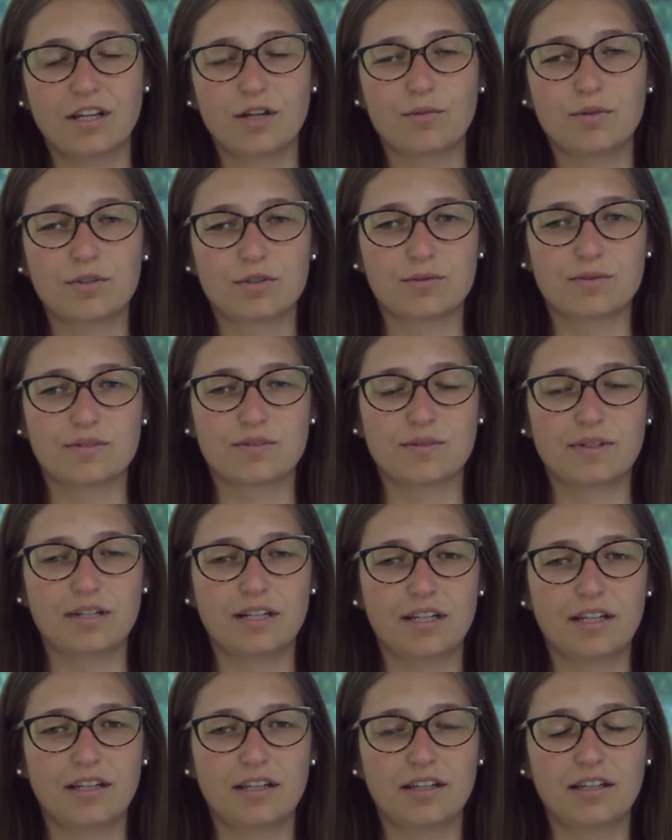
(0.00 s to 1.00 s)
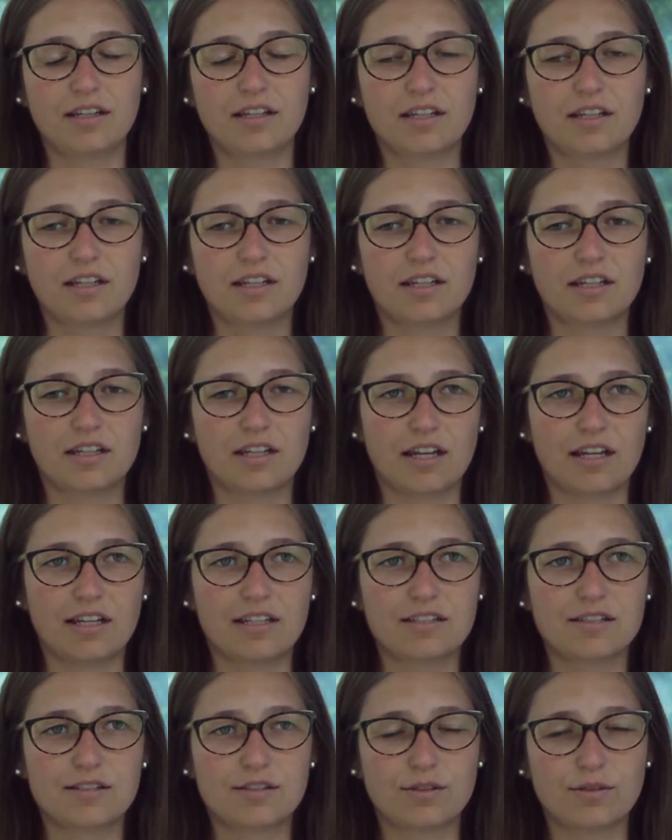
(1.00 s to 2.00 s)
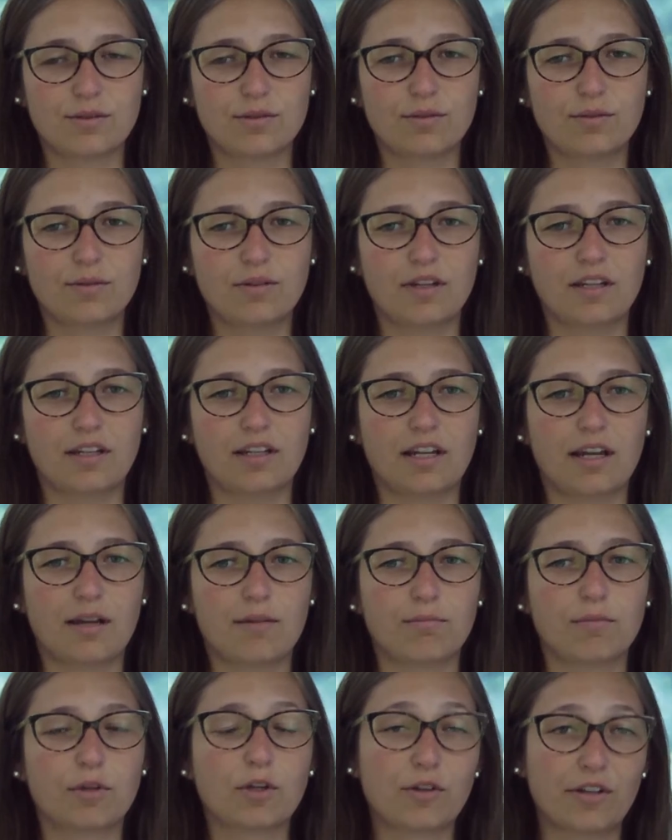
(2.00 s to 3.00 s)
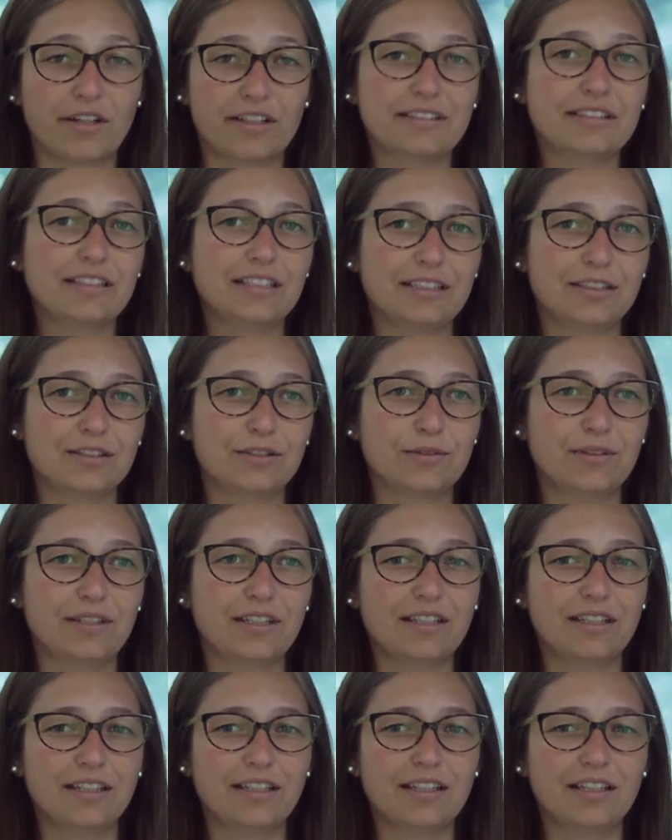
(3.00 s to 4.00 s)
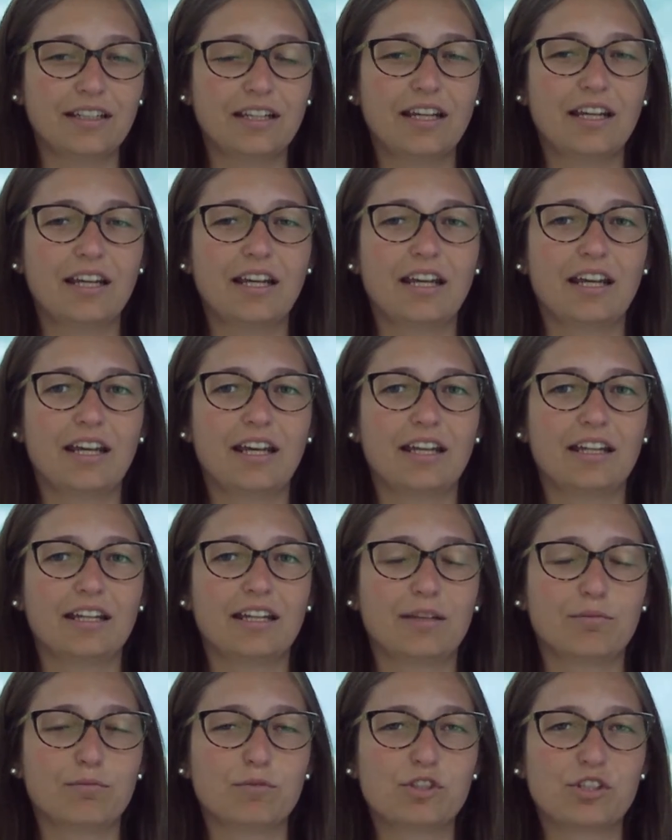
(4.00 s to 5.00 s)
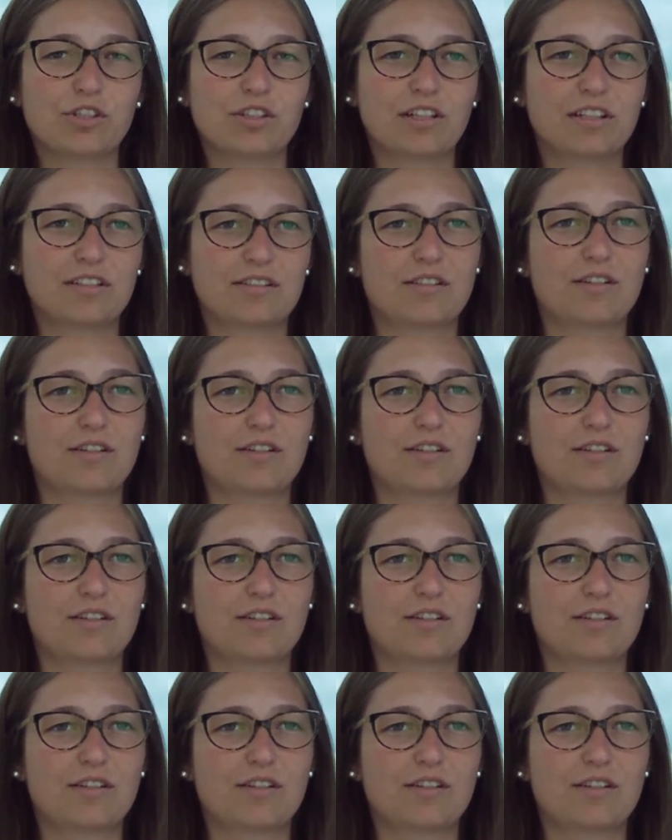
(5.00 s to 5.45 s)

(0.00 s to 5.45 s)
which was really nice too, and I'm currently doing it, and I'm sure it's